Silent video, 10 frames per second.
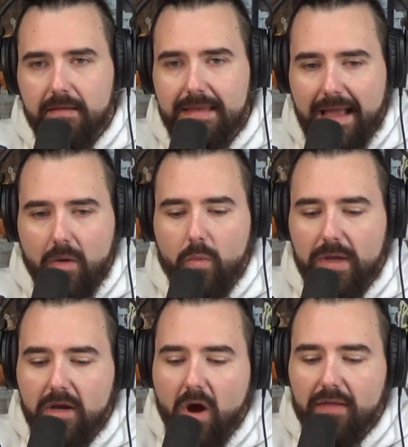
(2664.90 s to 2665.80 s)
now
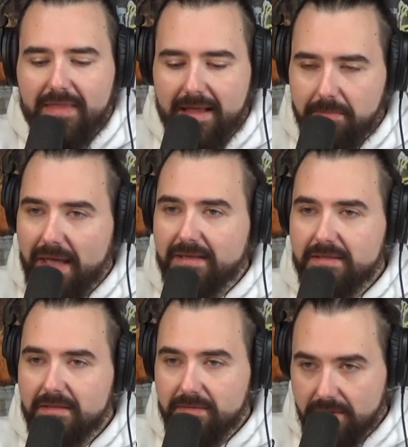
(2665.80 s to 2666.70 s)
we got that
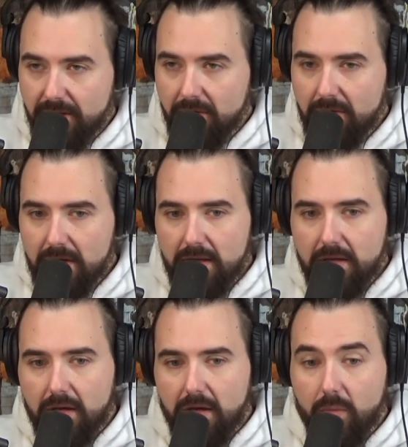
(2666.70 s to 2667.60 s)
base, you know?
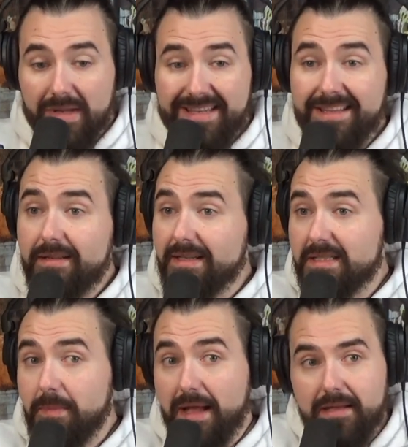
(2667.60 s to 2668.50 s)
we need to
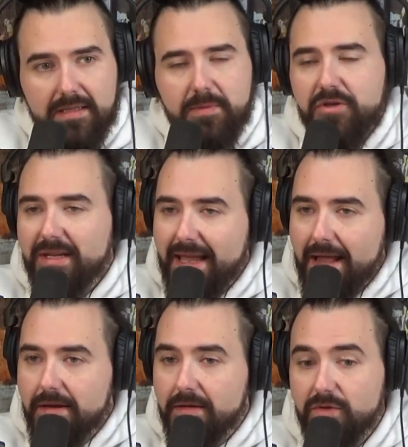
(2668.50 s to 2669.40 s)
expand, especially in
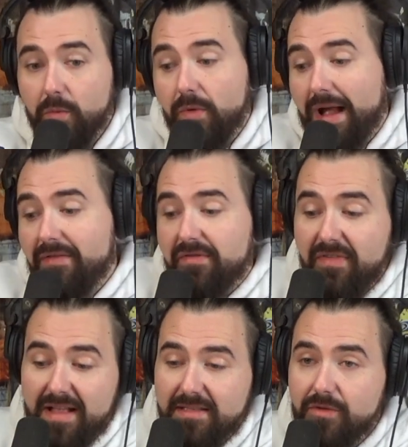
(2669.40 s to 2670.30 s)
Canada. So we were having
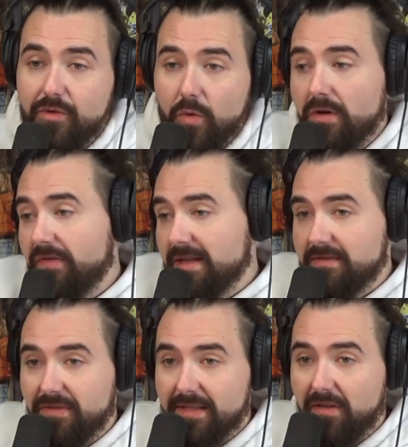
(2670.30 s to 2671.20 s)
fans in New York, fans
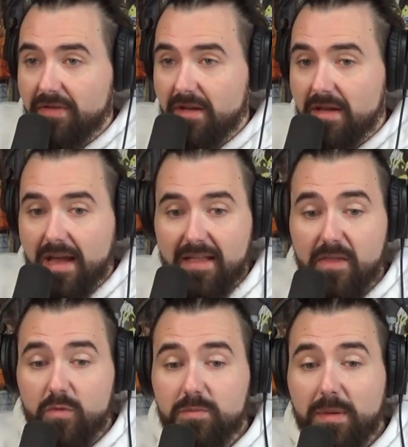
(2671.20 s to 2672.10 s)
in Philadelphia, and
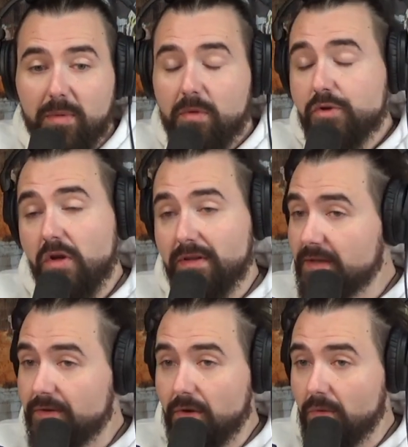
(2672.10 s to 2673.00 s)
then there was people in Montreal that
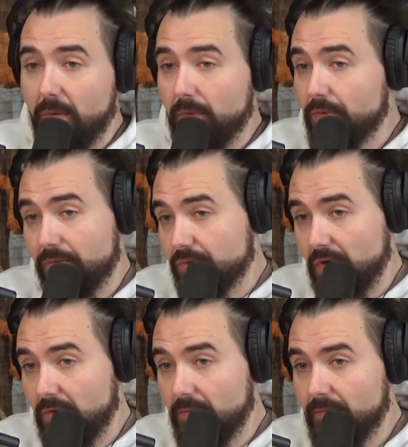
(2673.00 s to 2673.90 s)
didn't know that we were doing a
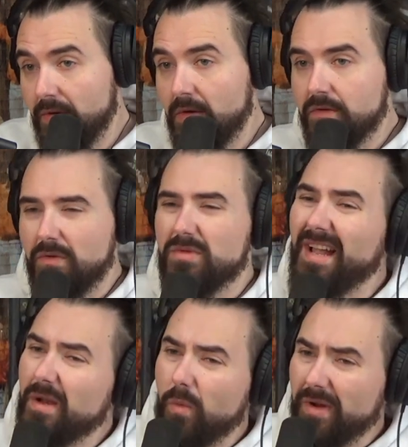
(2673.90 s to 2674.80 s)
show. So it was
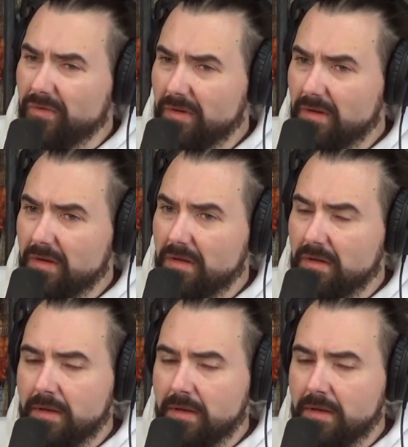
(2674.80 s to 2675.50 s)
kind of weird. Yeah.